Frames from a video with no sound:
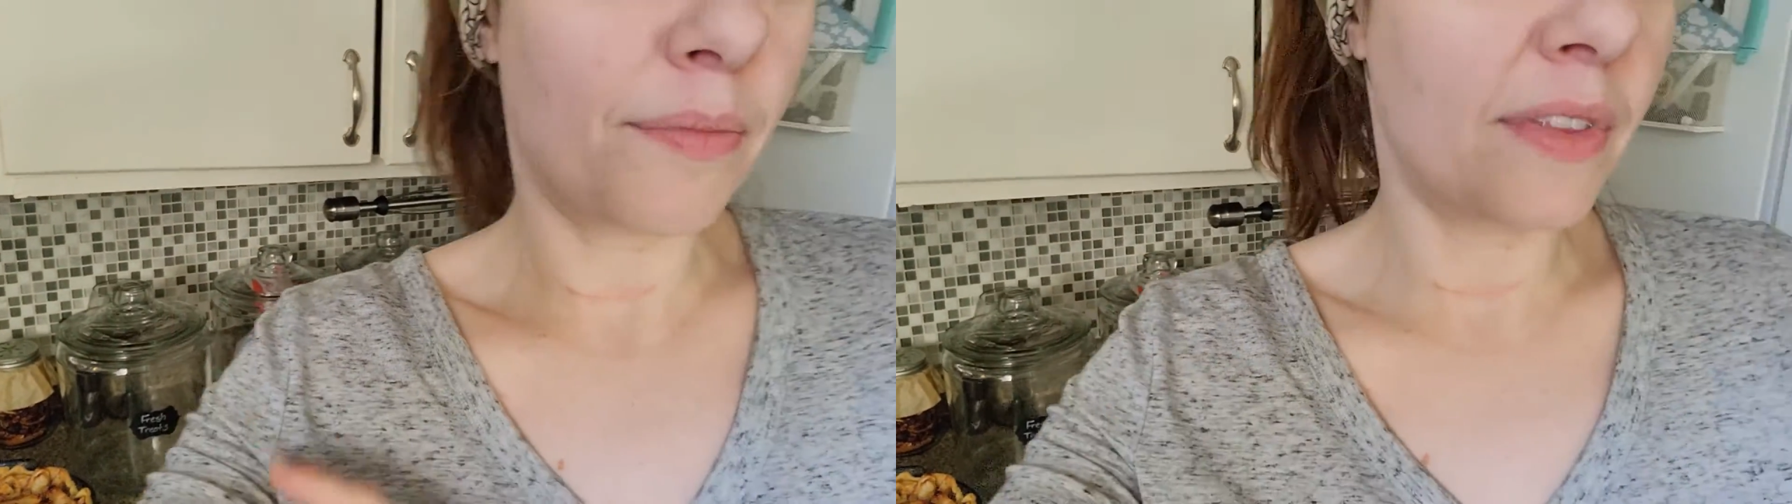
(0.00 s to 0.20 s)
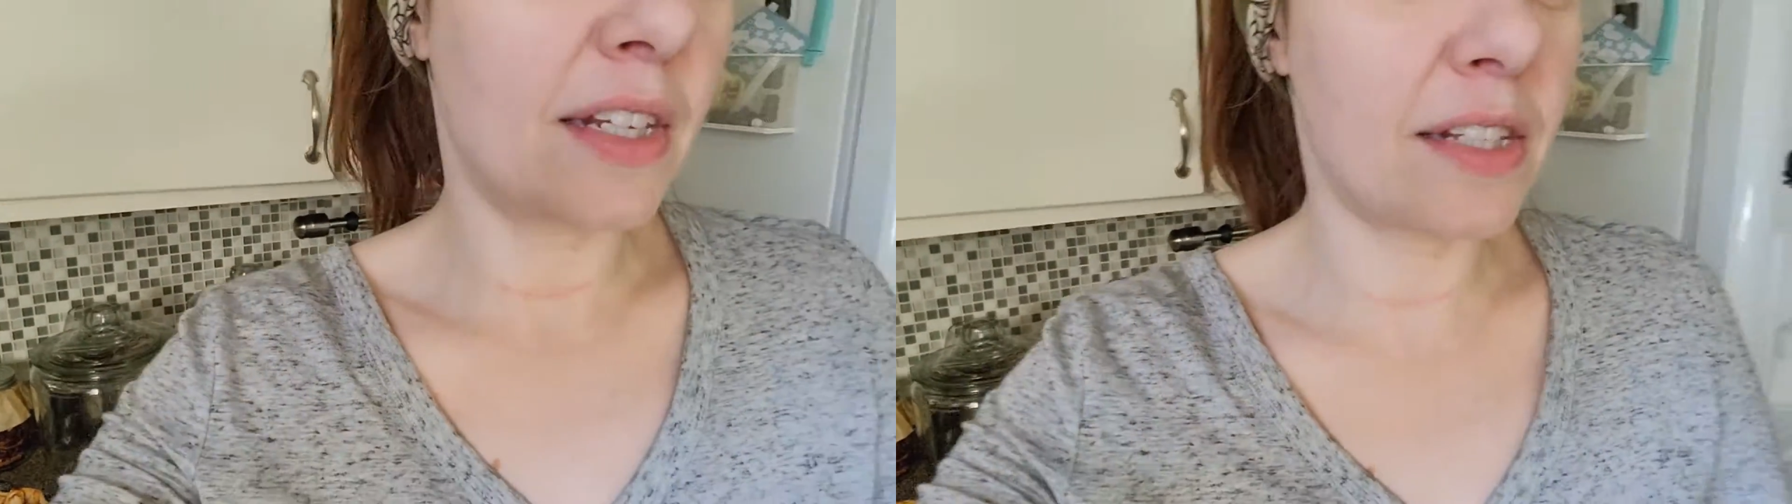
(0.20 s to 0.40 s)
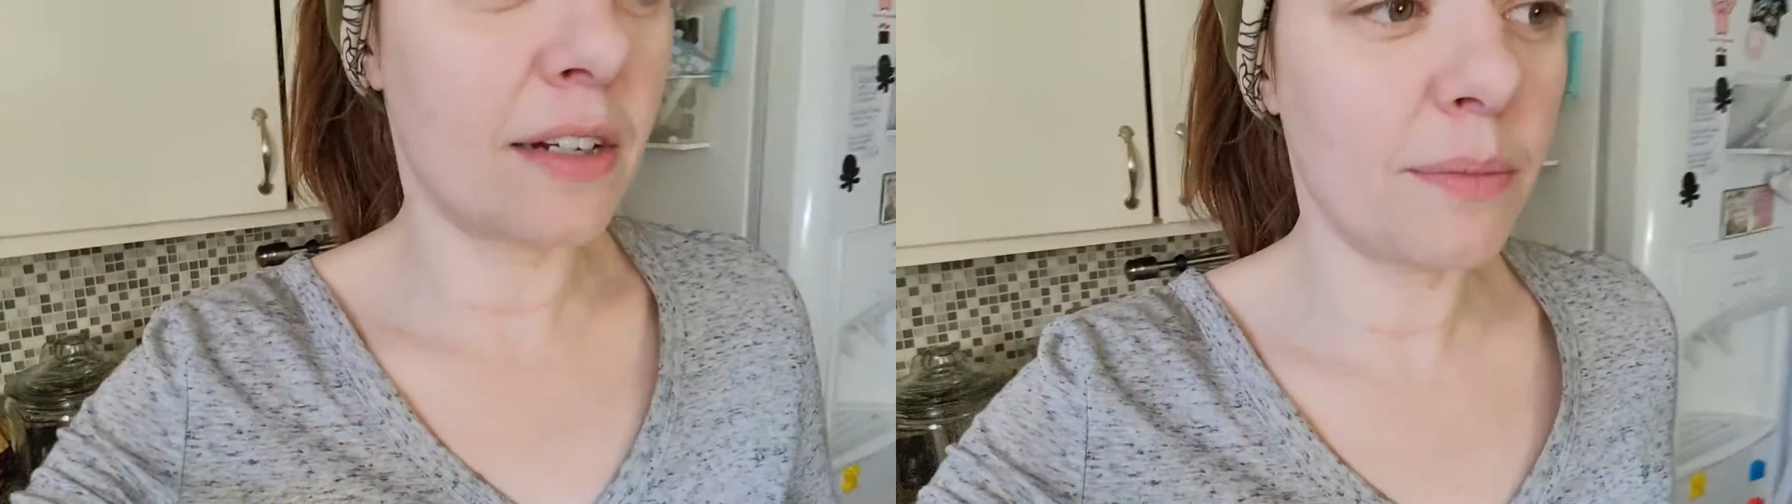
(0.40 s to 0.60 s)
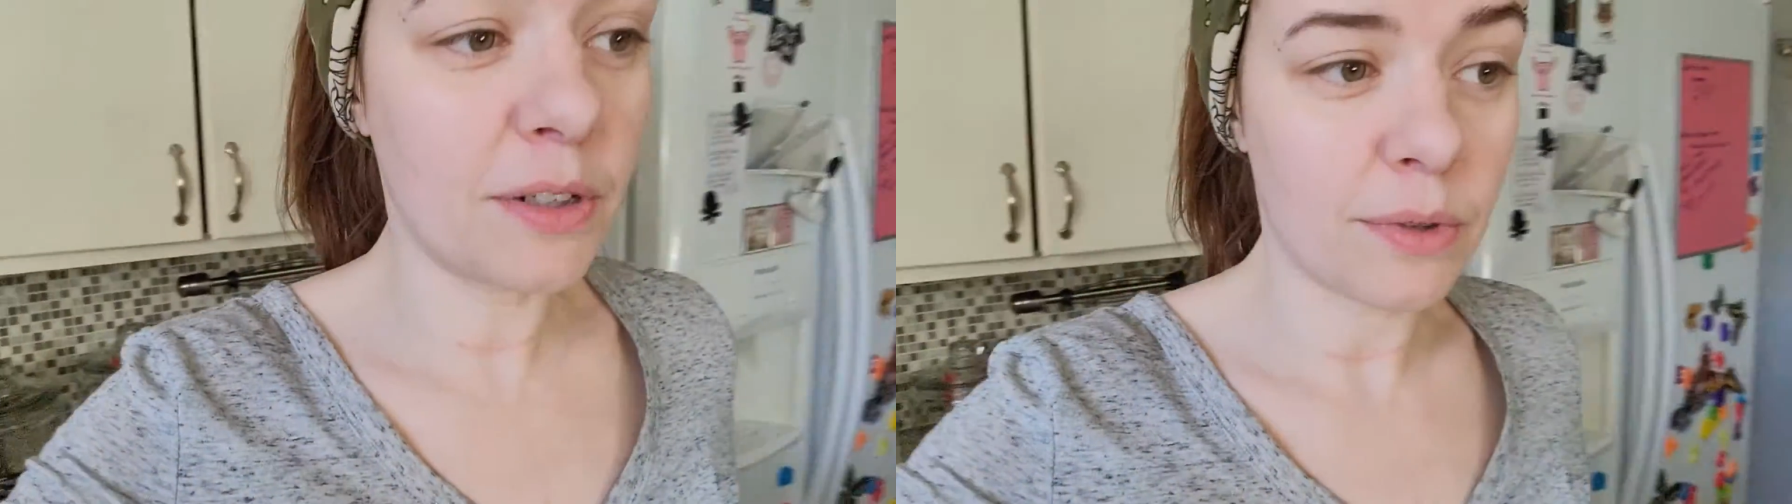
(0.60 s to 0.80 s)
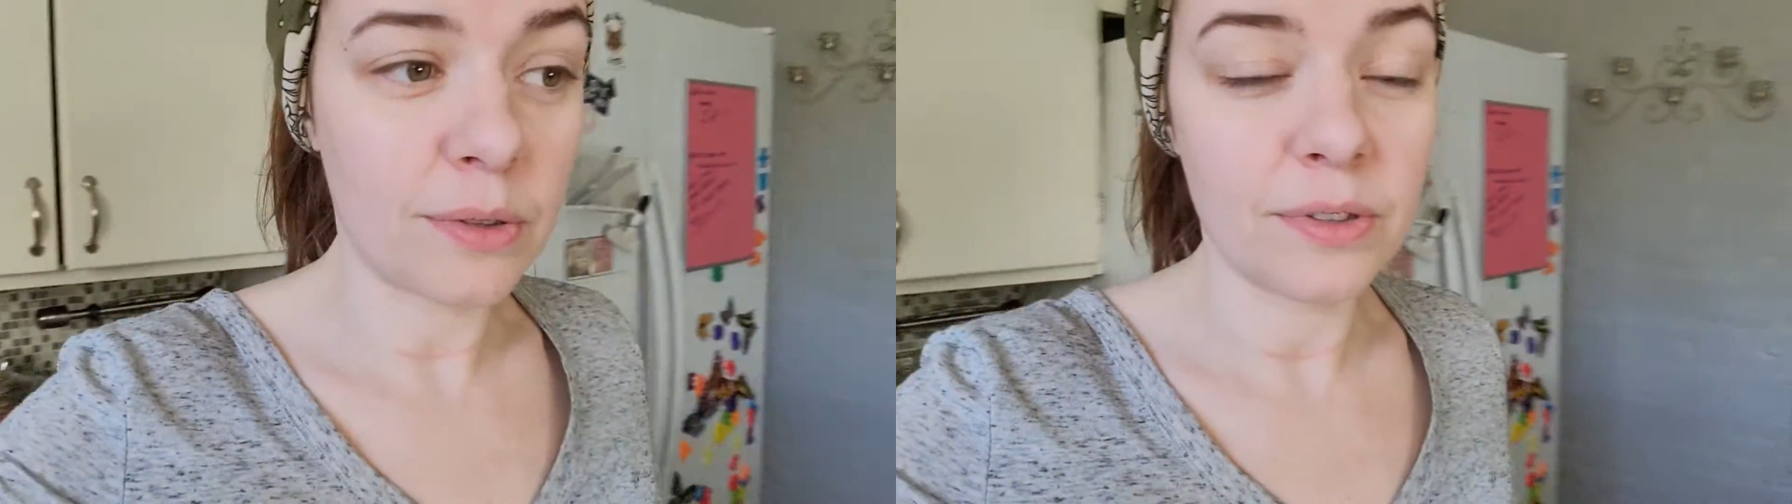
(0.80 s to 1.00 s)
the cinnamon
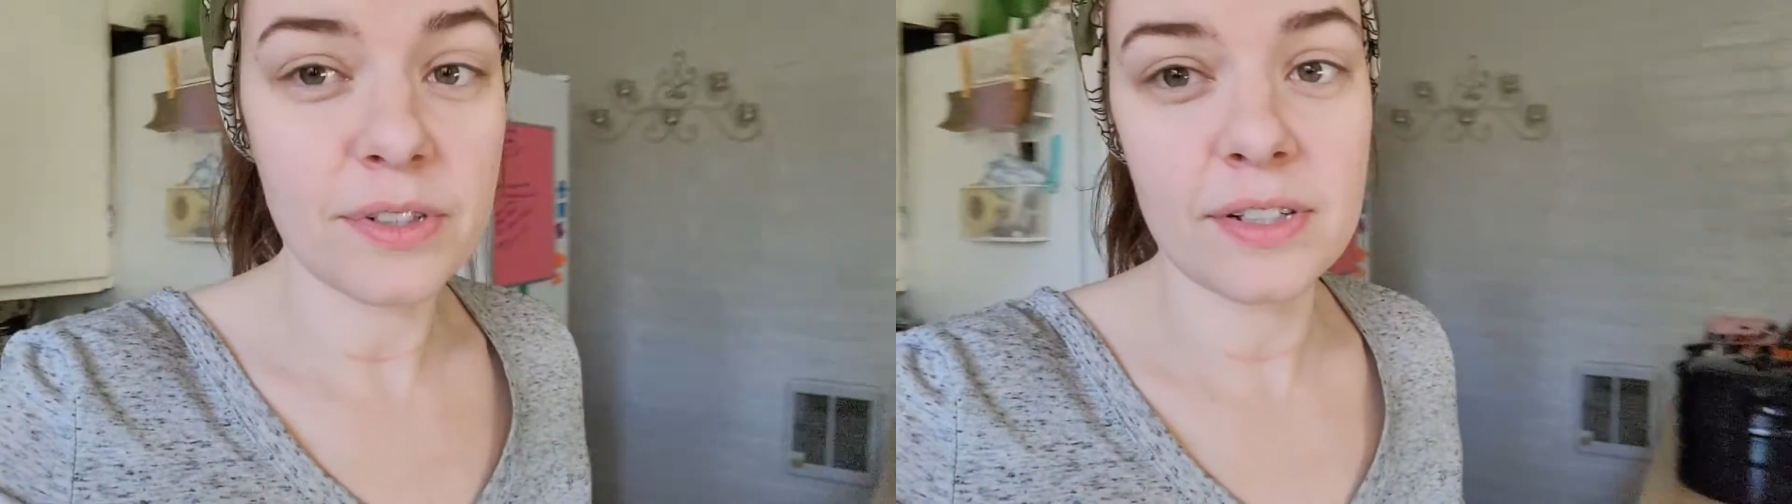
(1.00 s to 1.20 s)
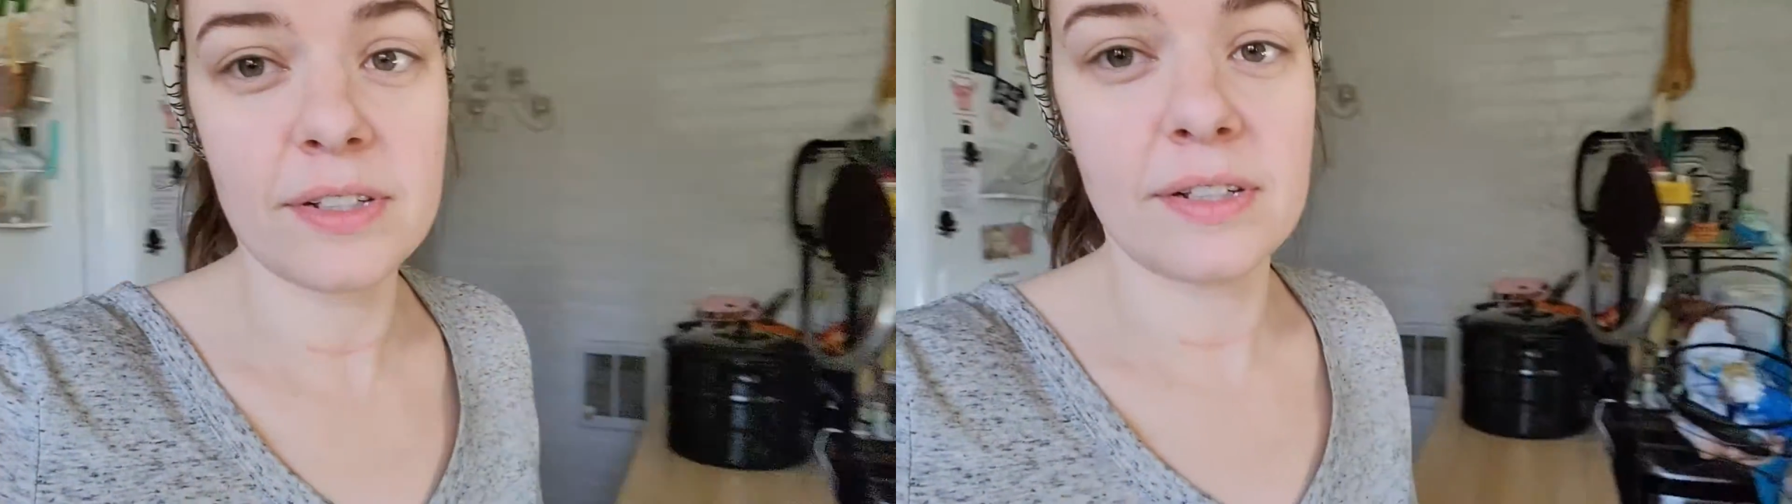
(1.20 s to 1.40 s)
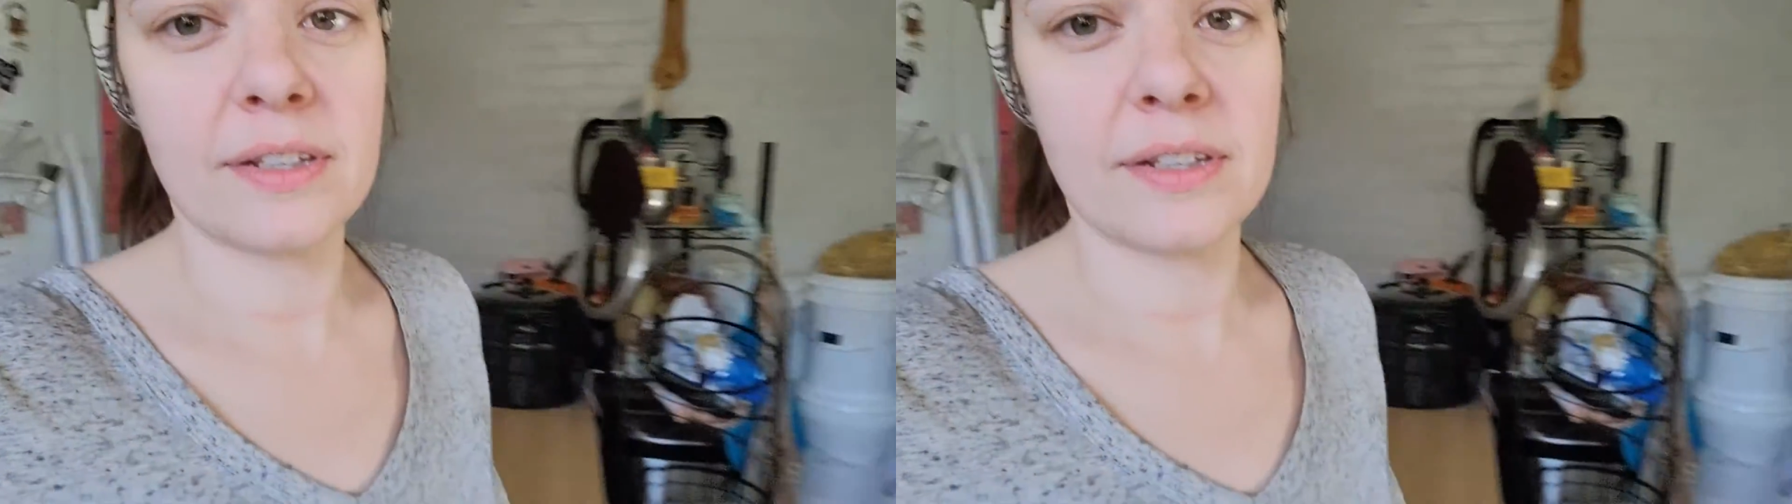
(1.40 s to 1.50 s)
rolls.